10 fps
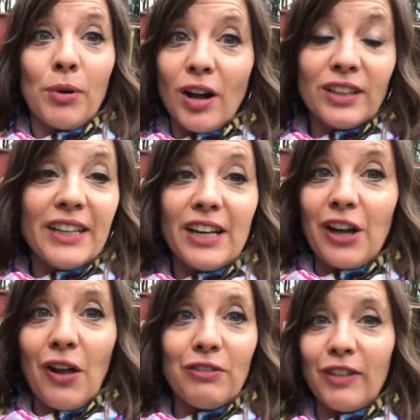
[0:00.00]
broccoli and
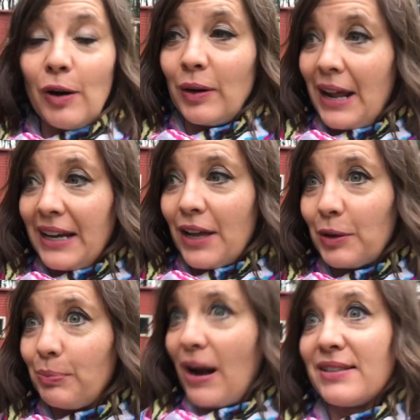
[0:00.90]
cauliflower and any
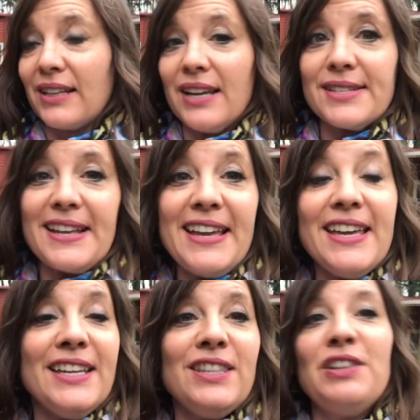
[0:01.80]
other brassicas
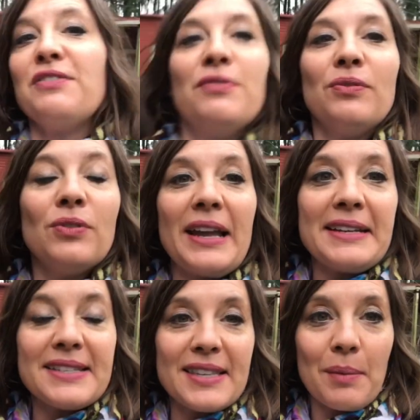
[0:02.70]
in the
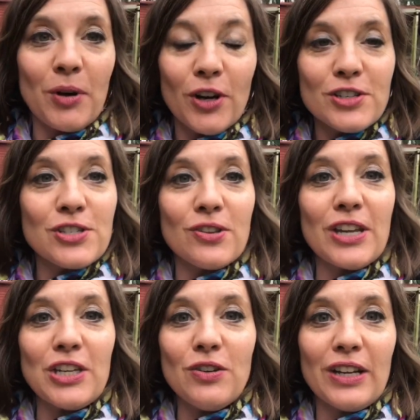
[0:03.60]
late summer so
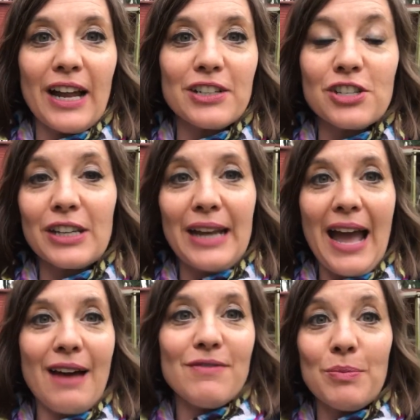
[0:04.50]
that you can actually
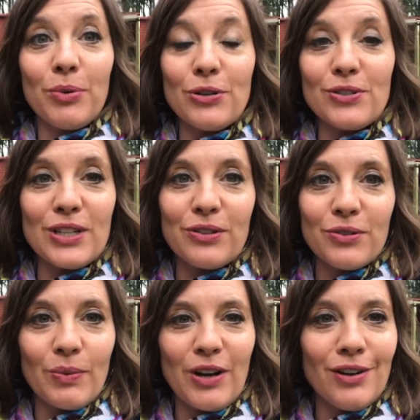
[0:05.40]
have them producing through
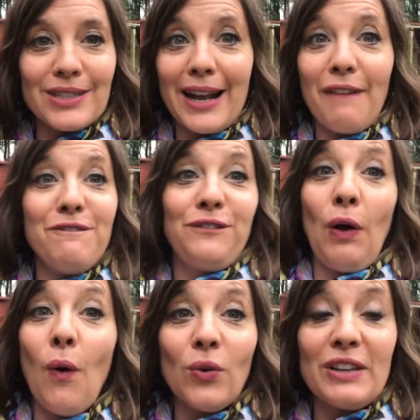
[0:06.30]
the winter is like a
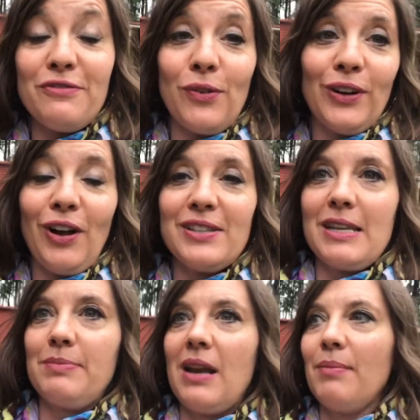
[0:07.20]
totally foreign
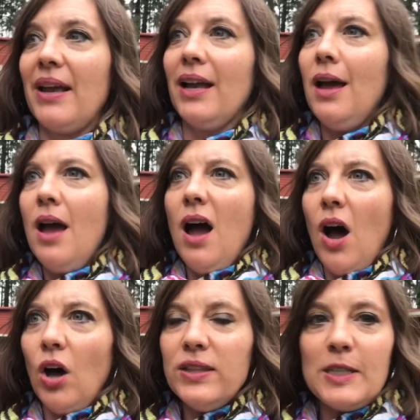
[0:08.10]
concept. And I'm like,
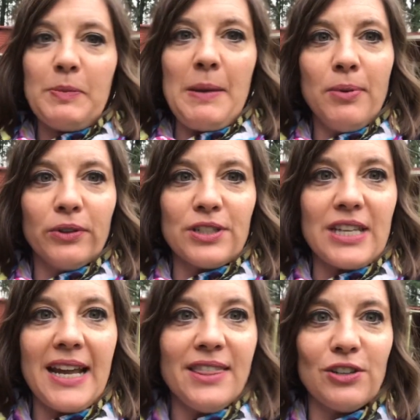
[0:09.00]
all these people are
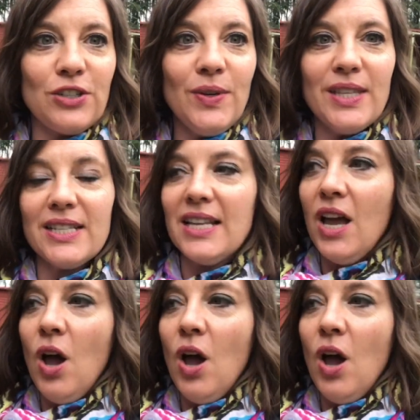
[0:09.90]
saying they're doing this.